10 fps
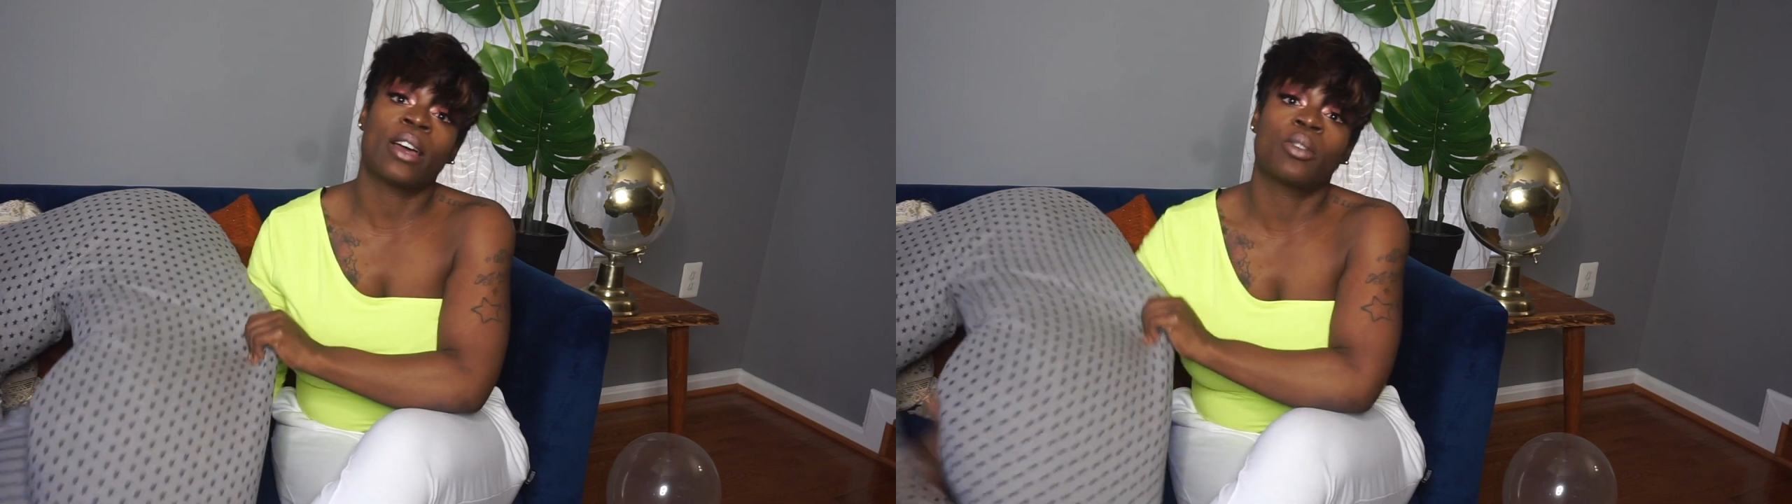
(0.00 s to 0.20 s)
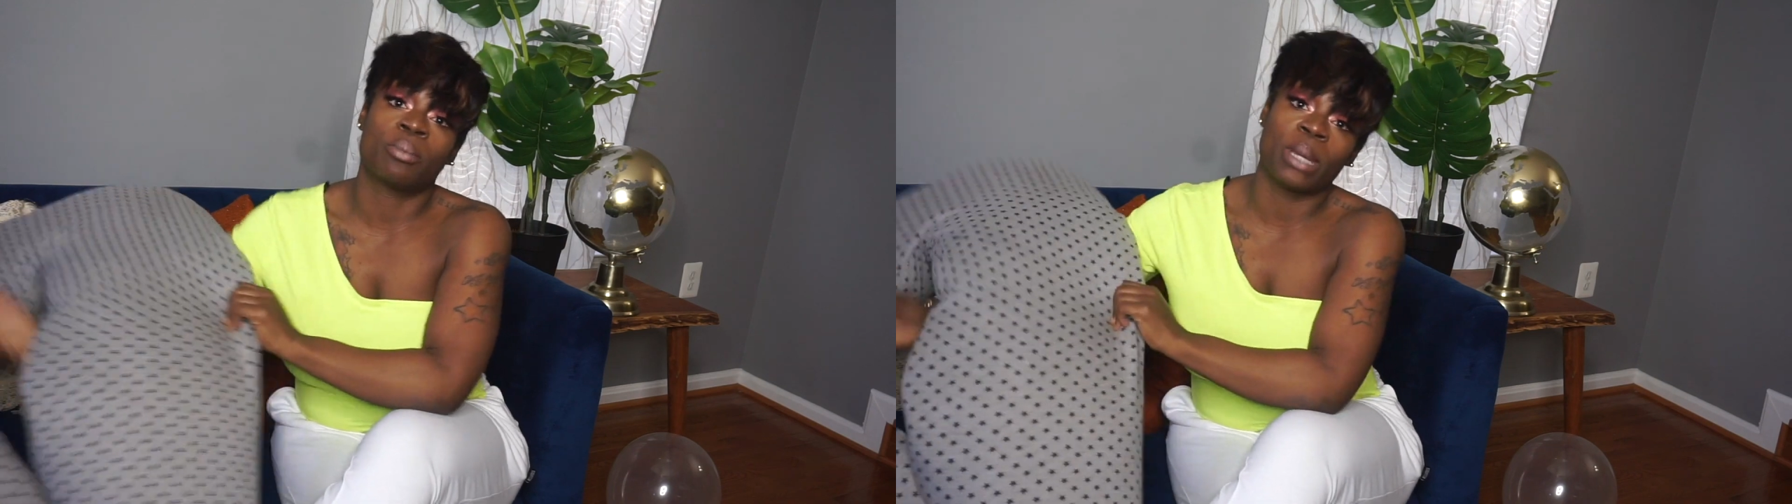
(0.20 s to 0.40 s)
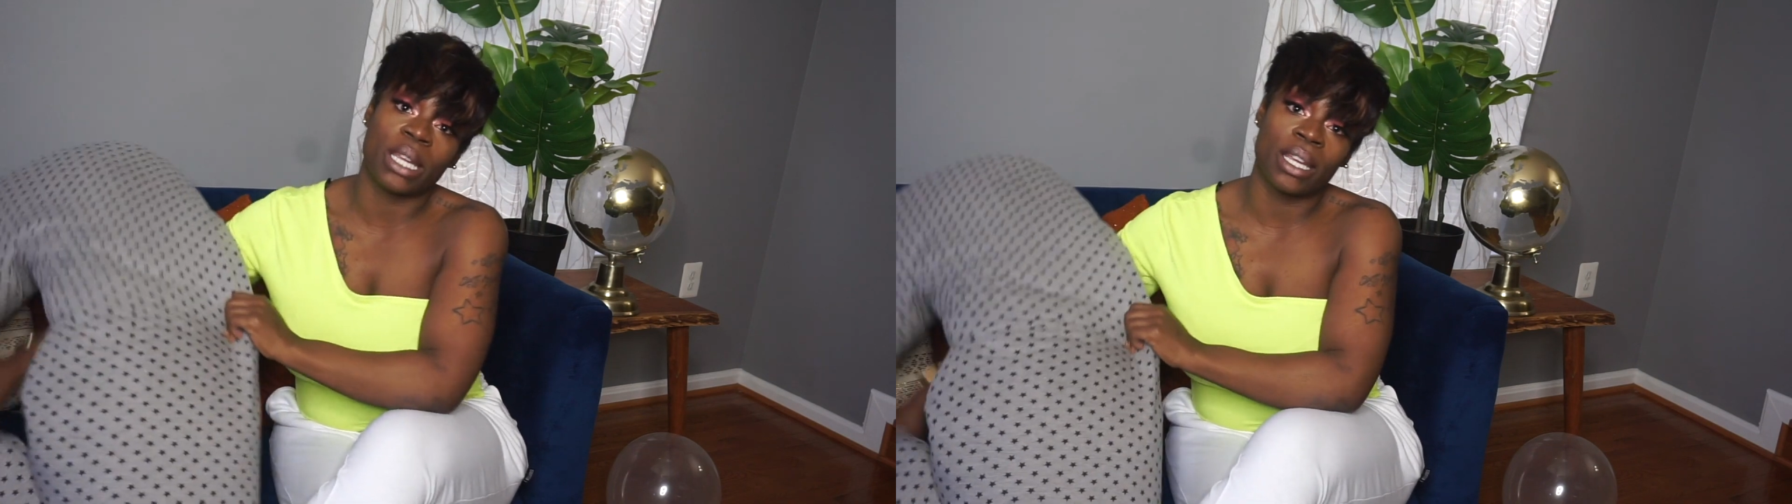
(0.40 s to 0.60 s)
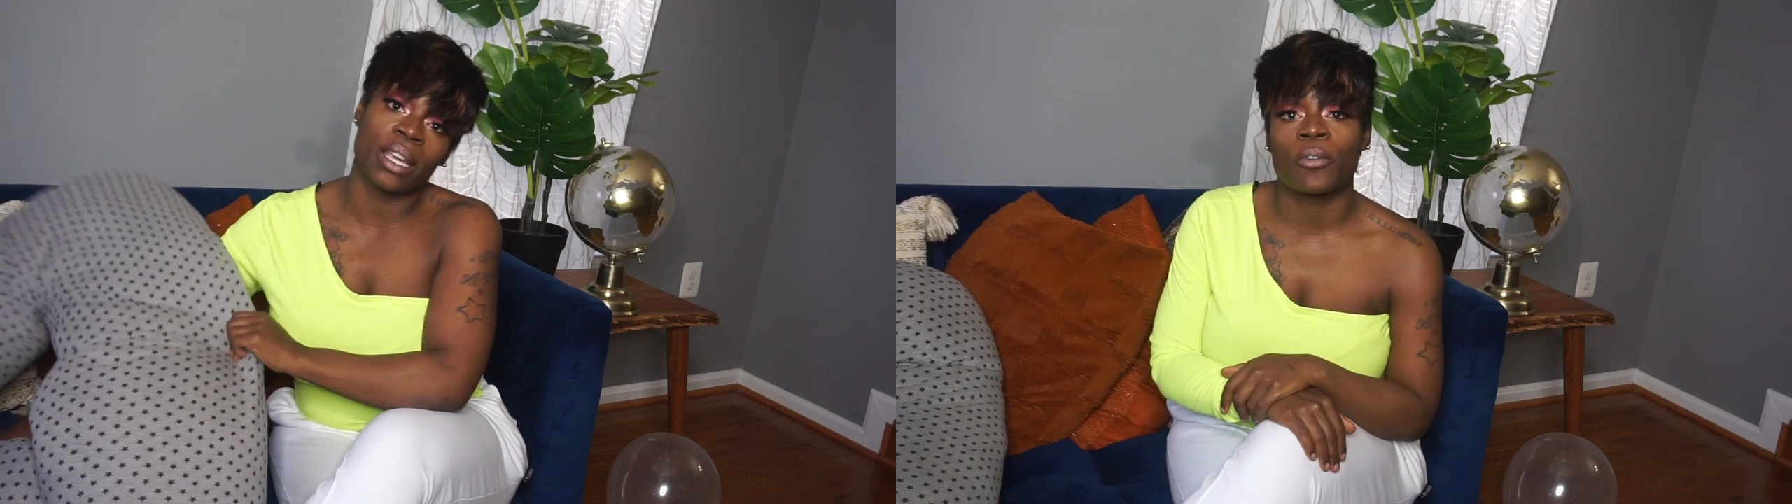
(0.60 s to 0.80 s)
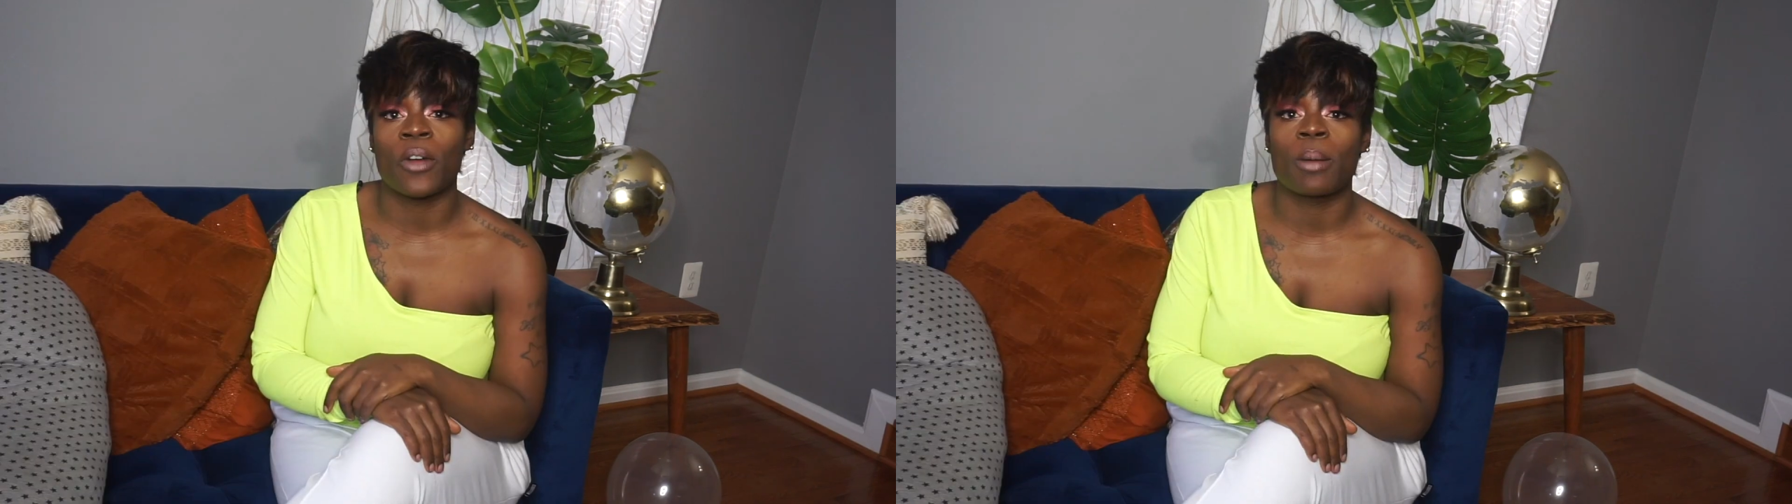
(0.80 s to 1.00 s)
helped
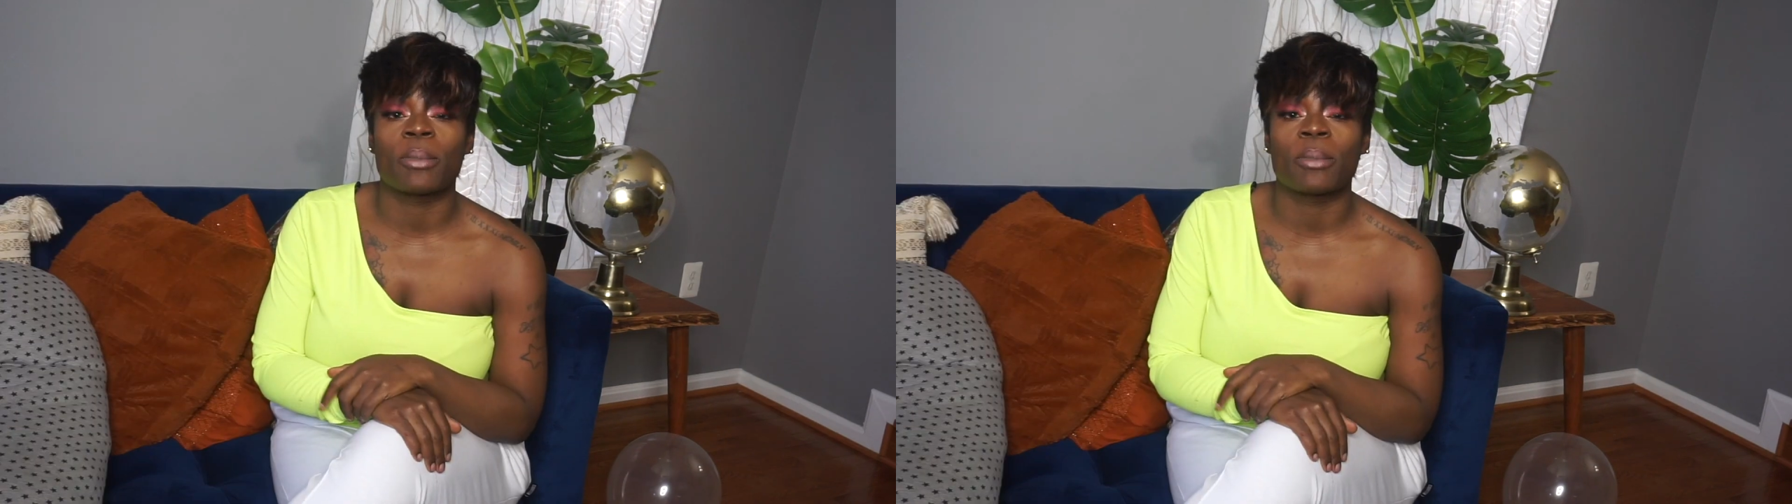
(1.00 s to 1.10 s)
me from